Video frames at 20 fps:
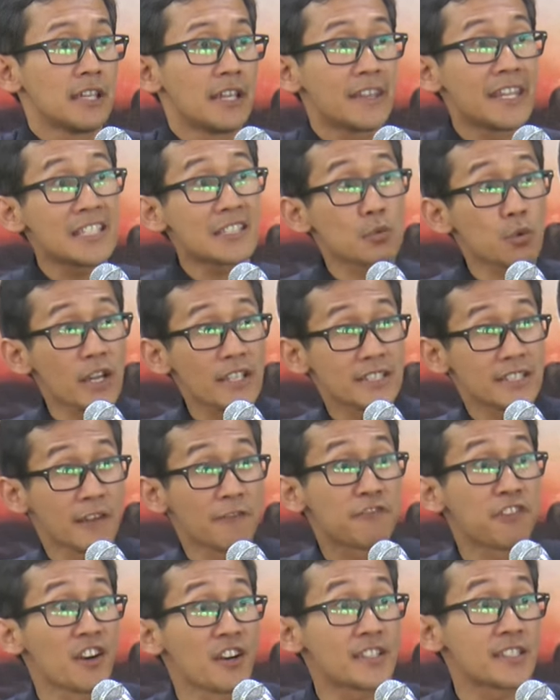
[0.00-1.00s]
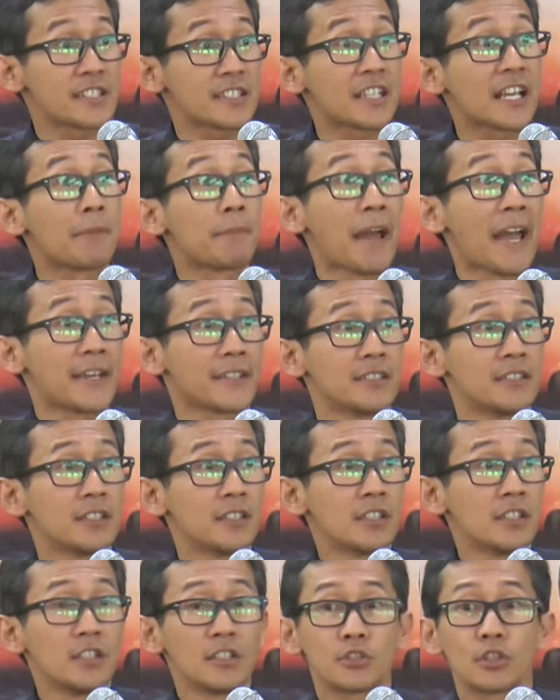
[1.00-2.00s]
This was the first command
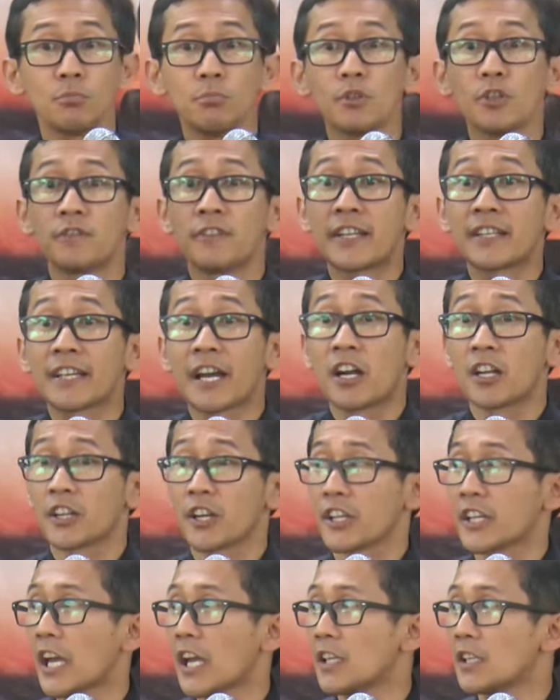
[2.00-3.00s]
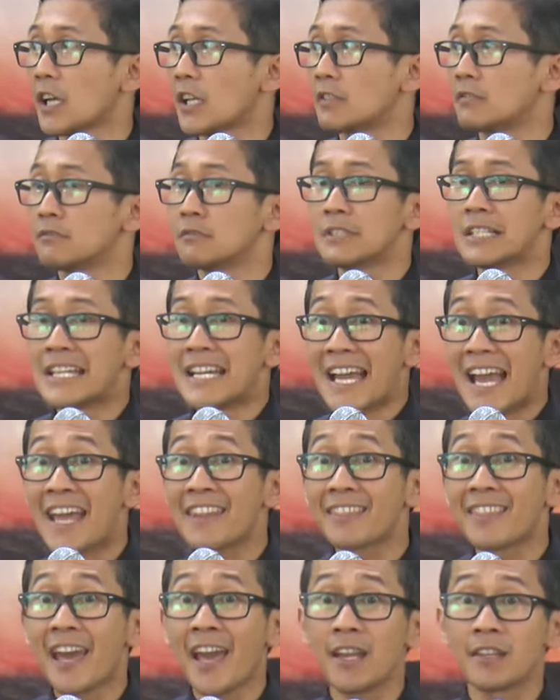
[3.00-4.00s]
to move and conquer Canaan.
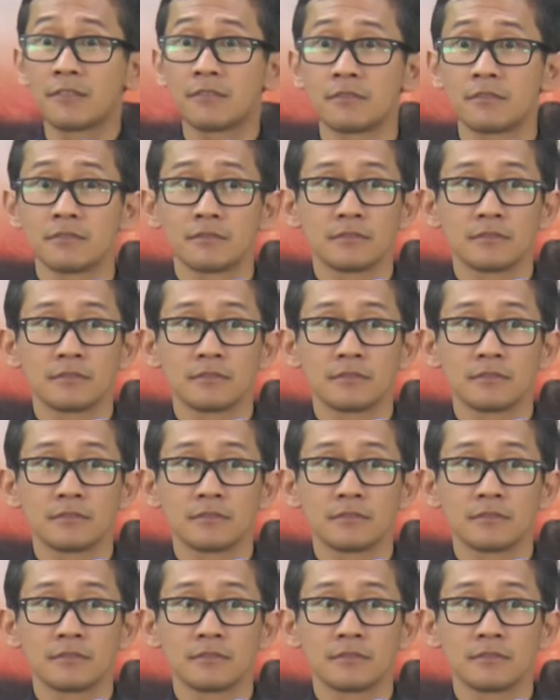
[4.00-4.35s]
And then